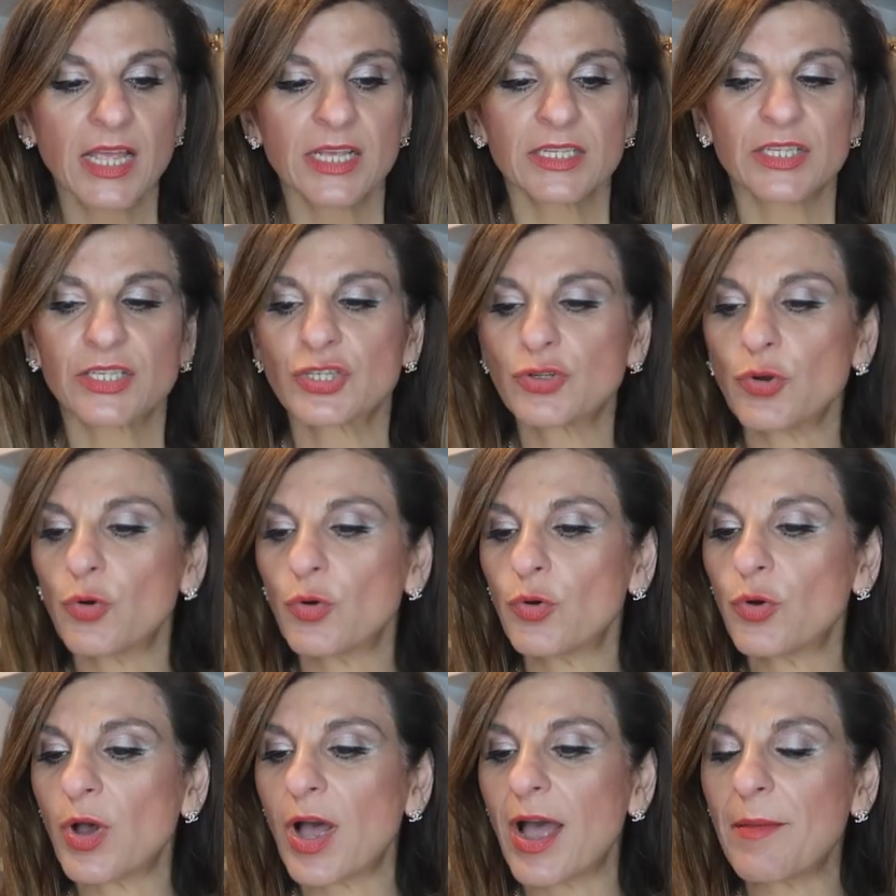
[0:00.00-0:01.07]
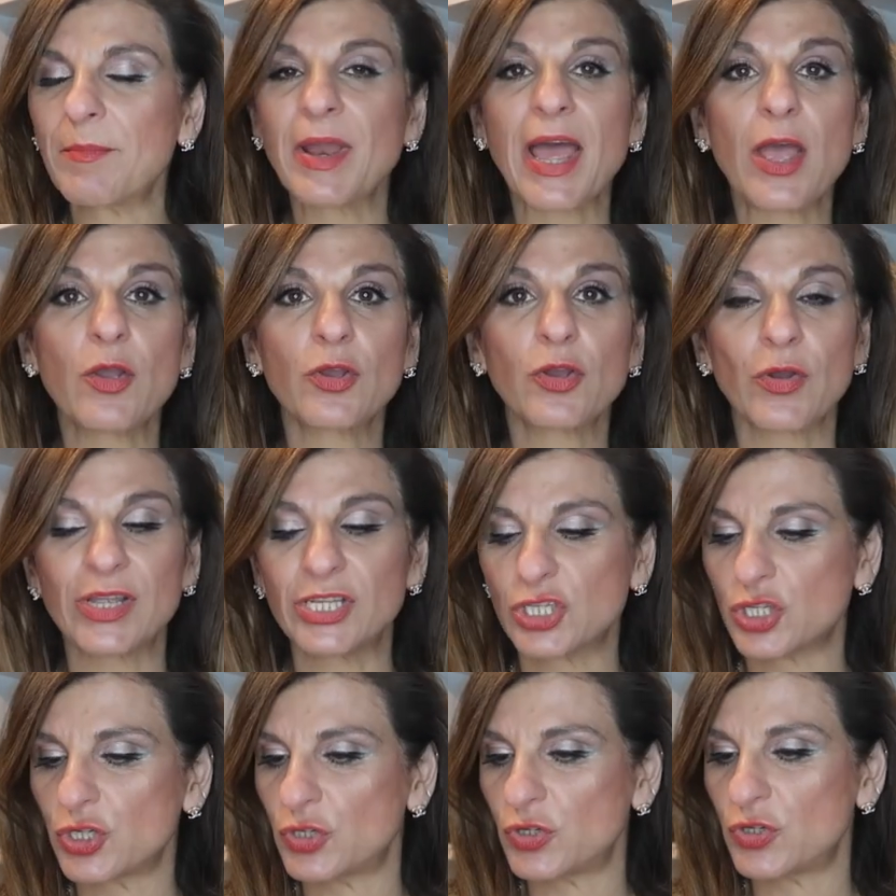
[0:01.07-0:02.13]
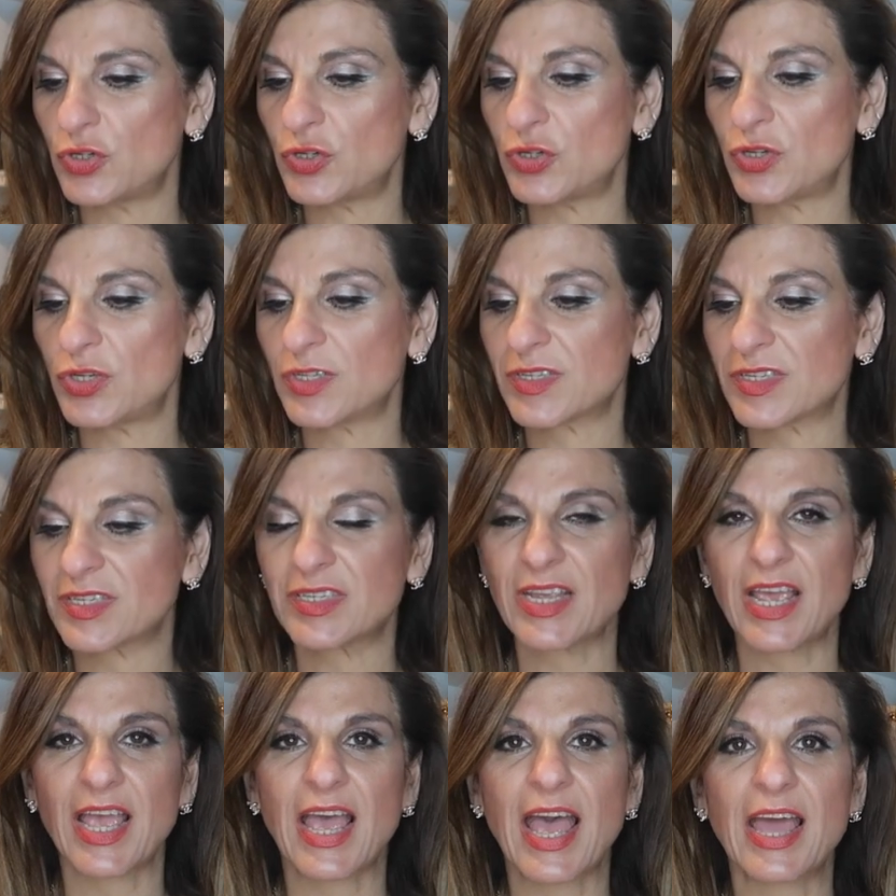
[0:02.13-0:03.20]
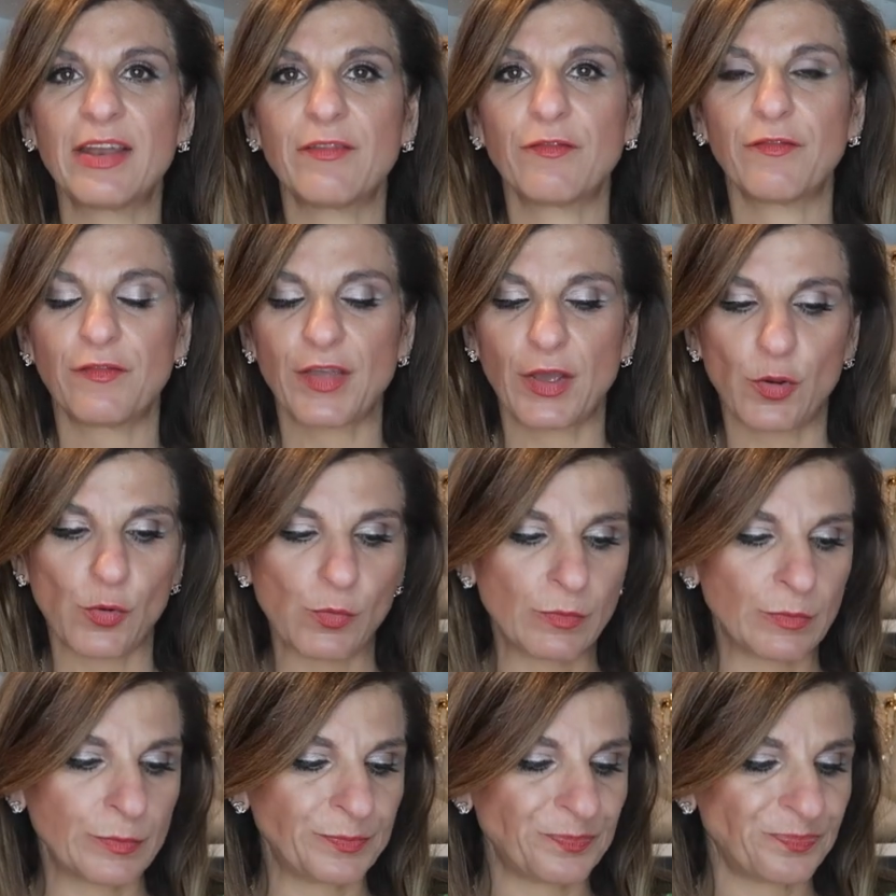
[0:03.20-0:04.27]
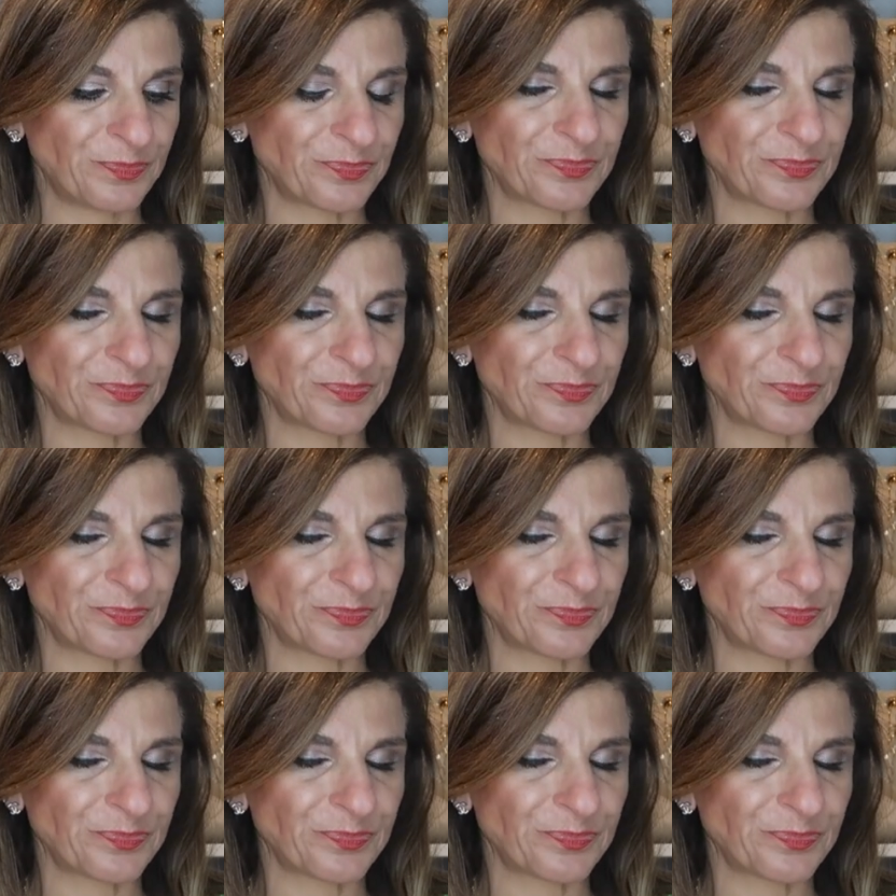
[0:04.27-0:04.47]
So I'm now going to sit and film.